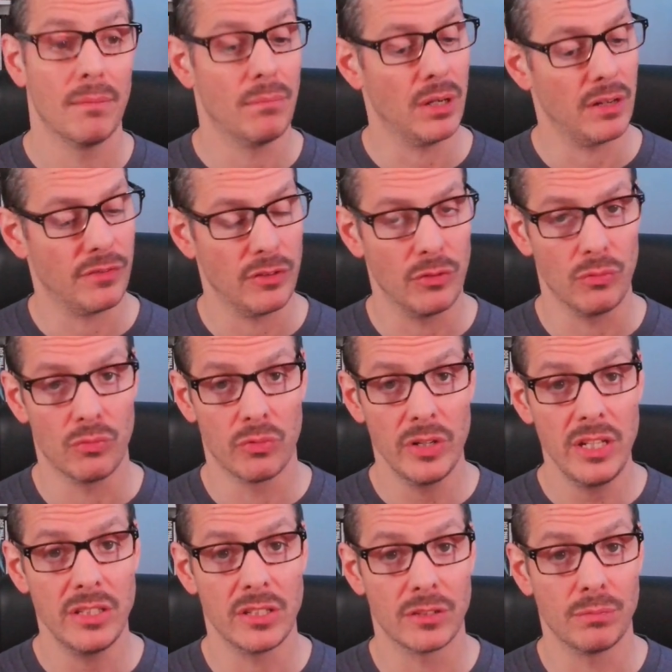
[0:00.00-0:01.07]
But if you
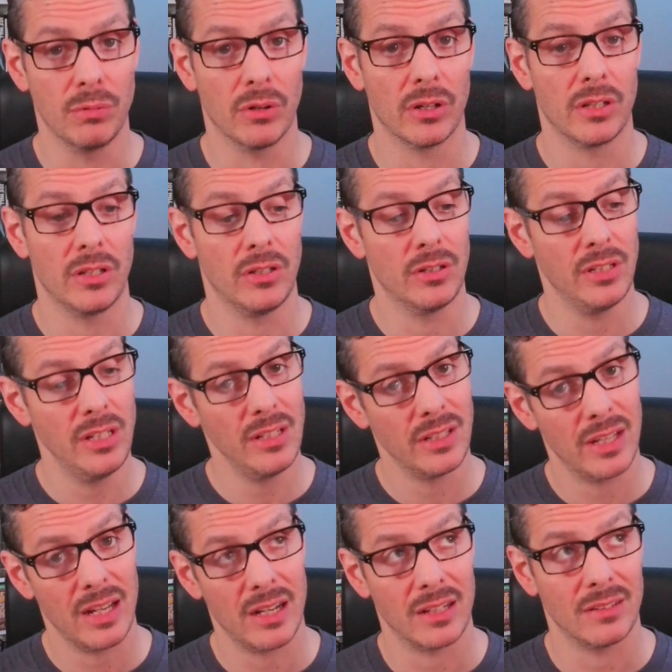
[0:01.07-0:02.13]
read this book, you need to
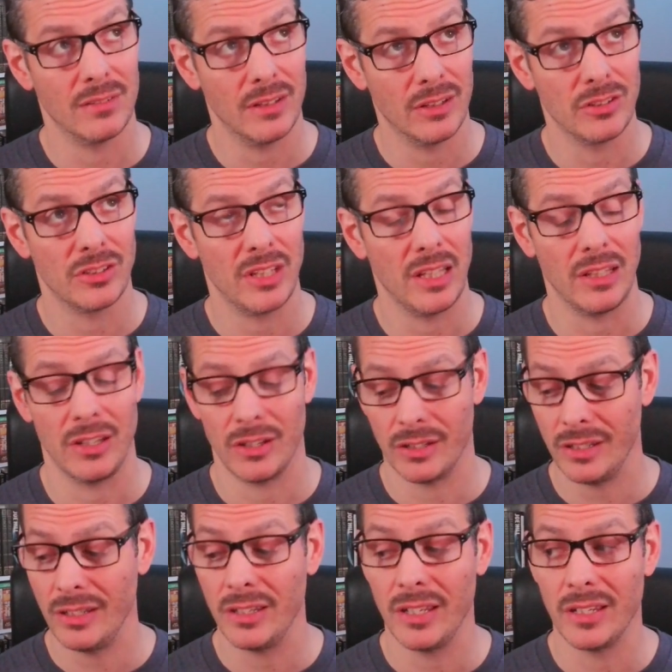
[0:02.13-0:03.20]
kind of understand that you're
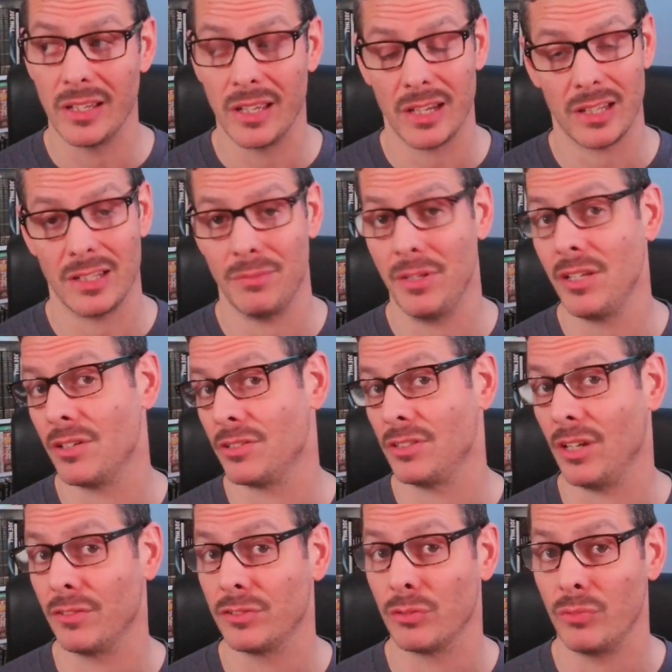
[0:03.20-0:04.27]
going to need to kind of commit
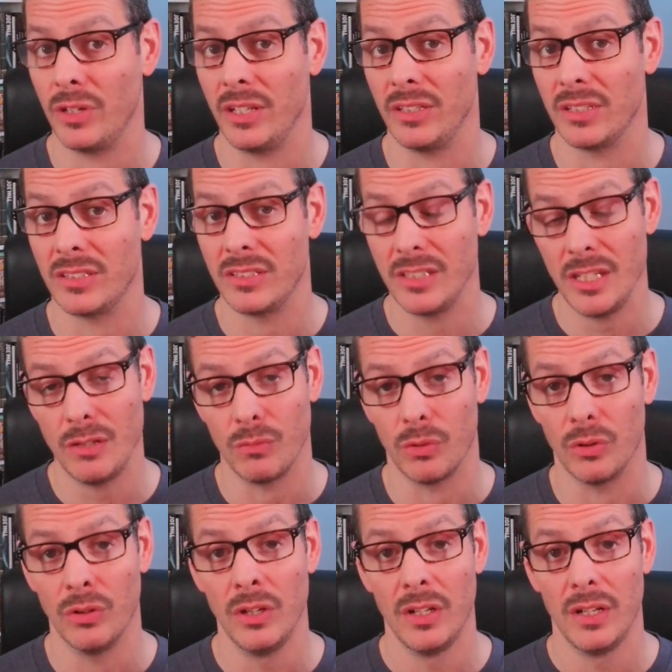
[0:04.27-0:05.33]
yourself to reading the
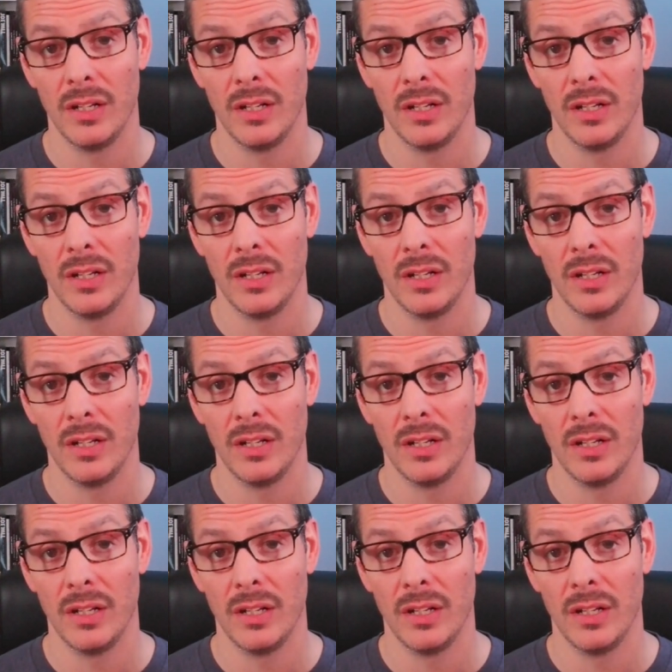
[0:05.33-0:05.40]
sequel